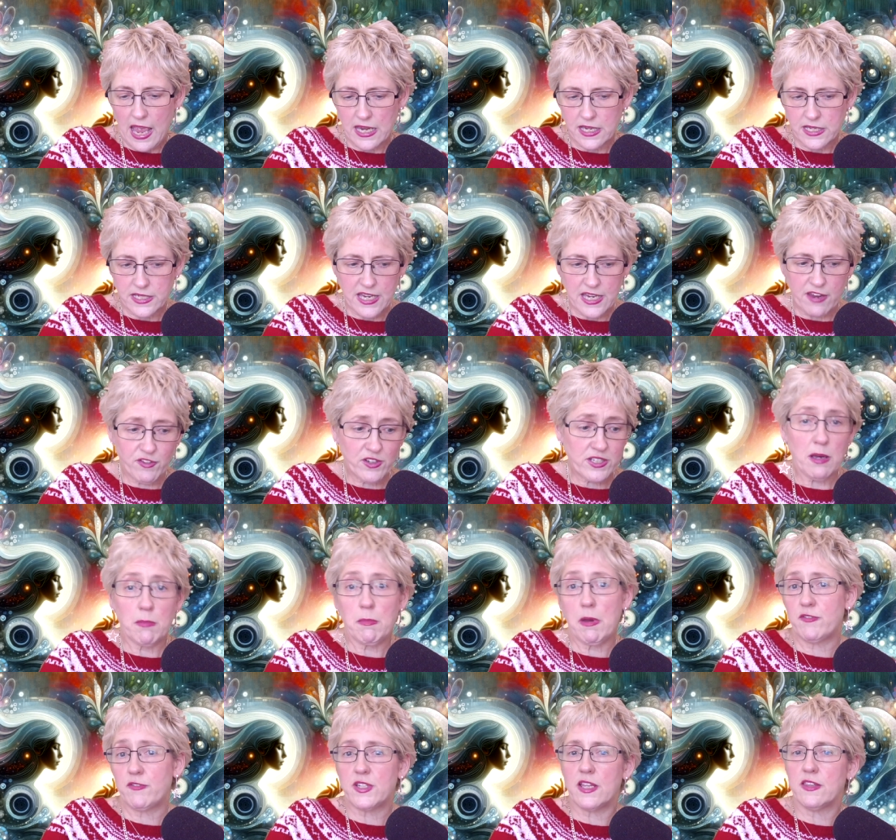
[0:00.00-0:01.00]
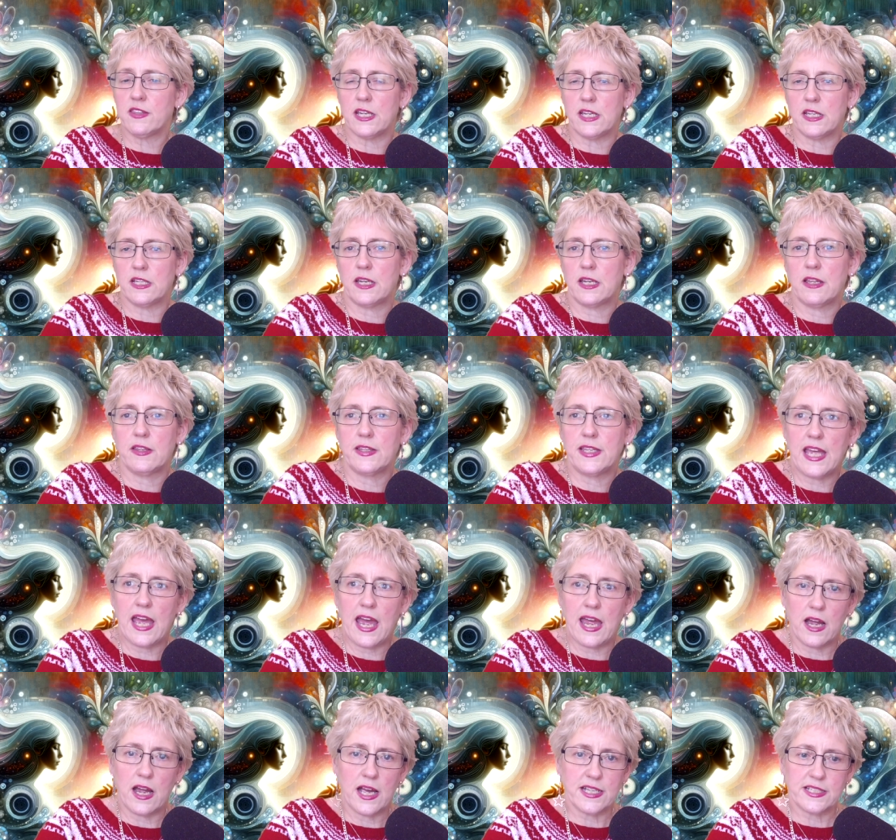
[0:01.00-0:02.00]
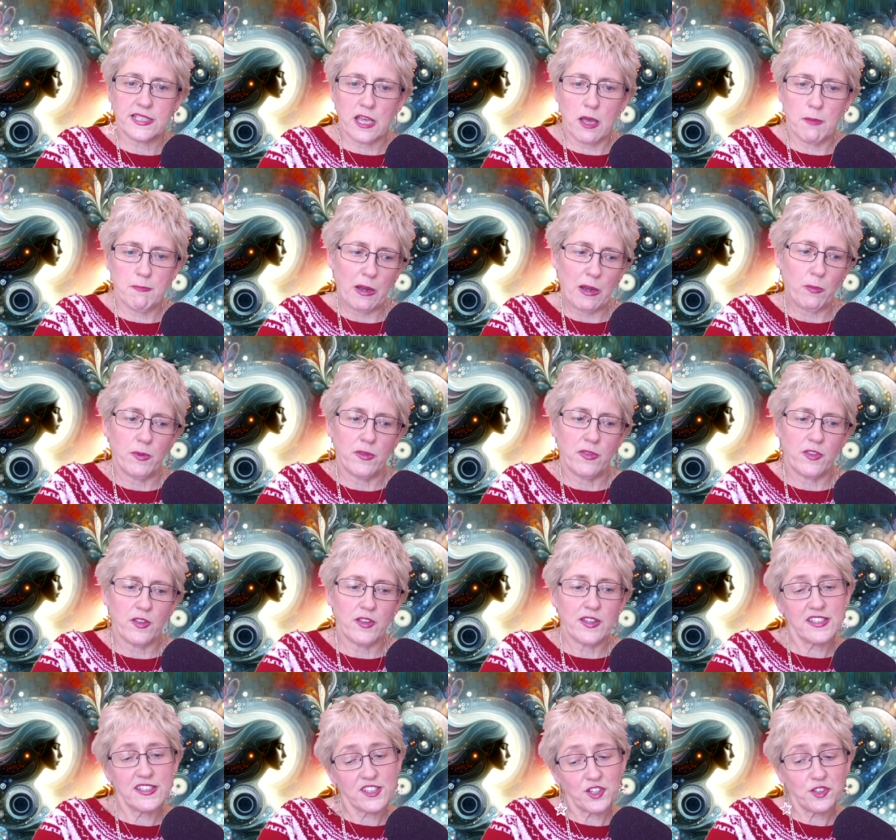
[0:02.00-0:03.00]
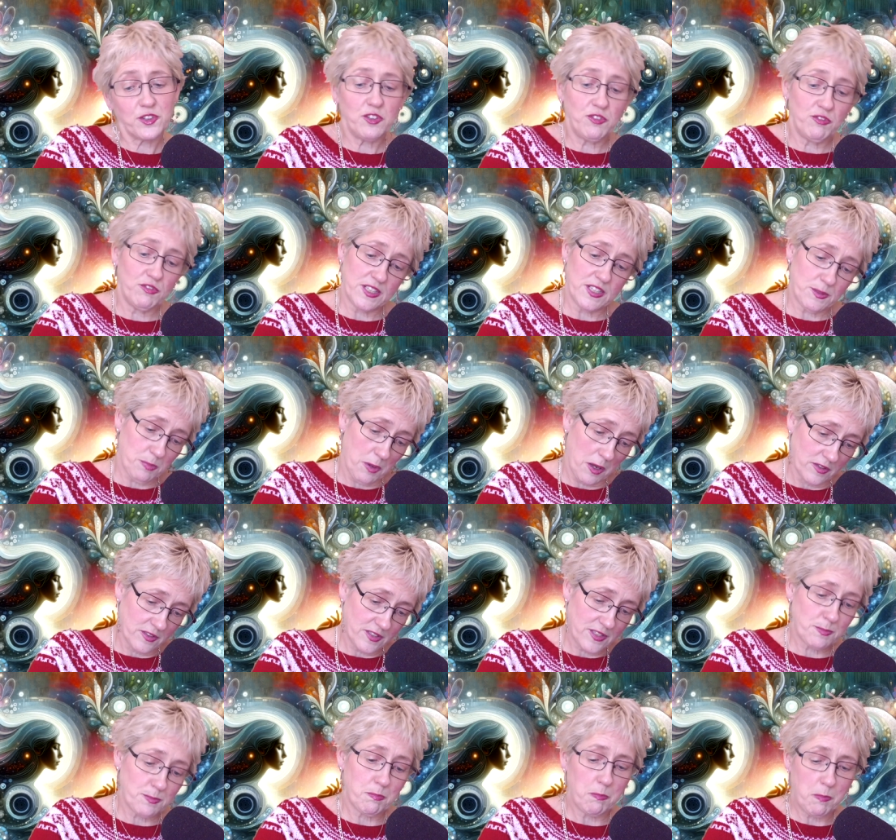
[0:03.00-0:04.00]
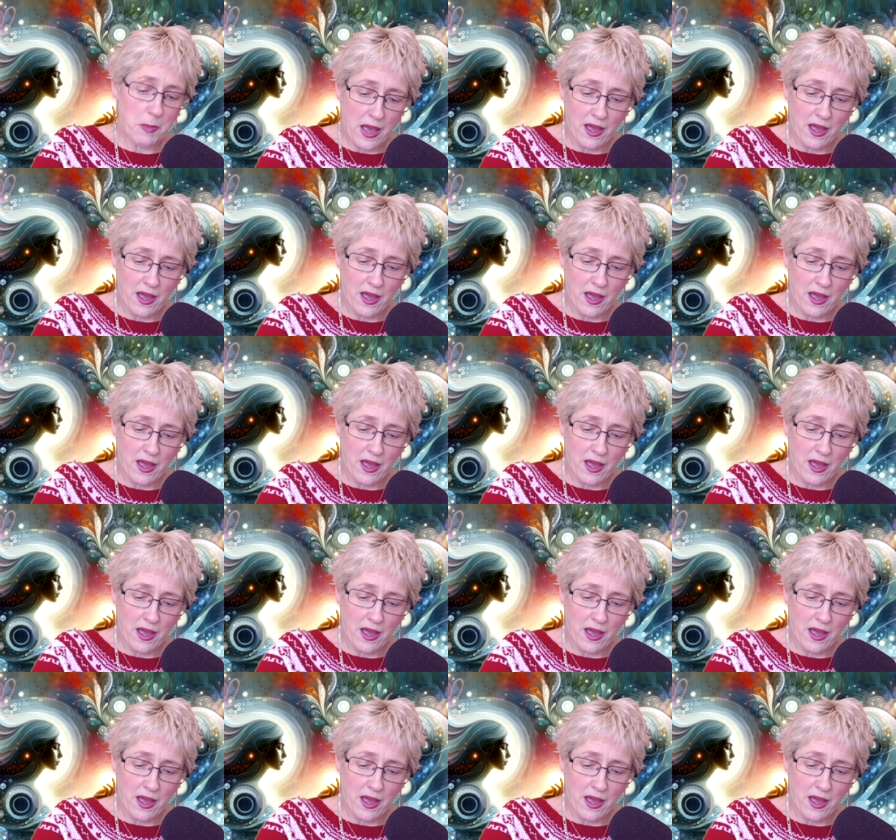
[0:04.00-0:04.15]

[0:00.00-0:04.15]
And every time I've done that, the AI has come back with, it's a good response,